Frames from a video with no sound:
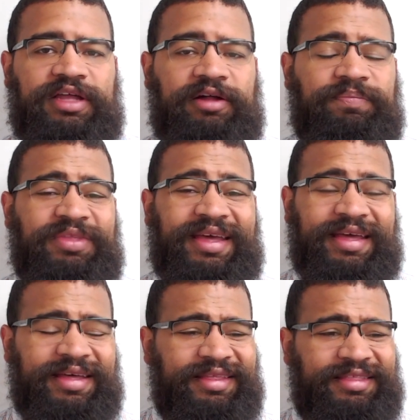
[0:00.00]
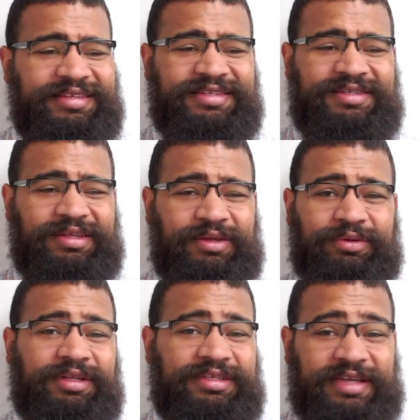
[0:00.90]
Now, this
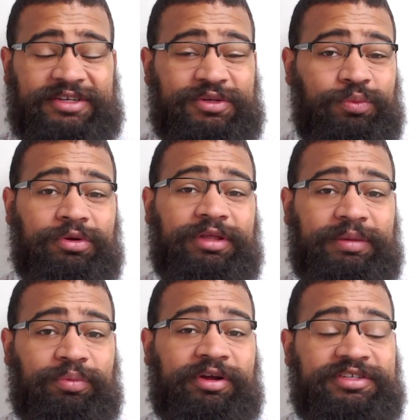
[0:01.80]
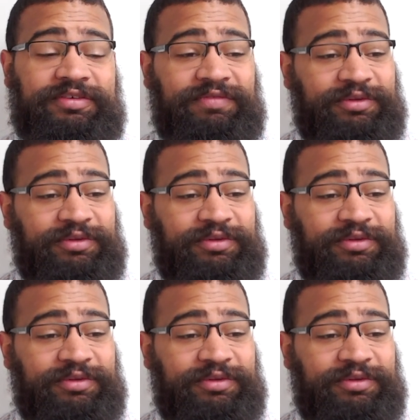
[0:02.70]
unit is actually really impressive.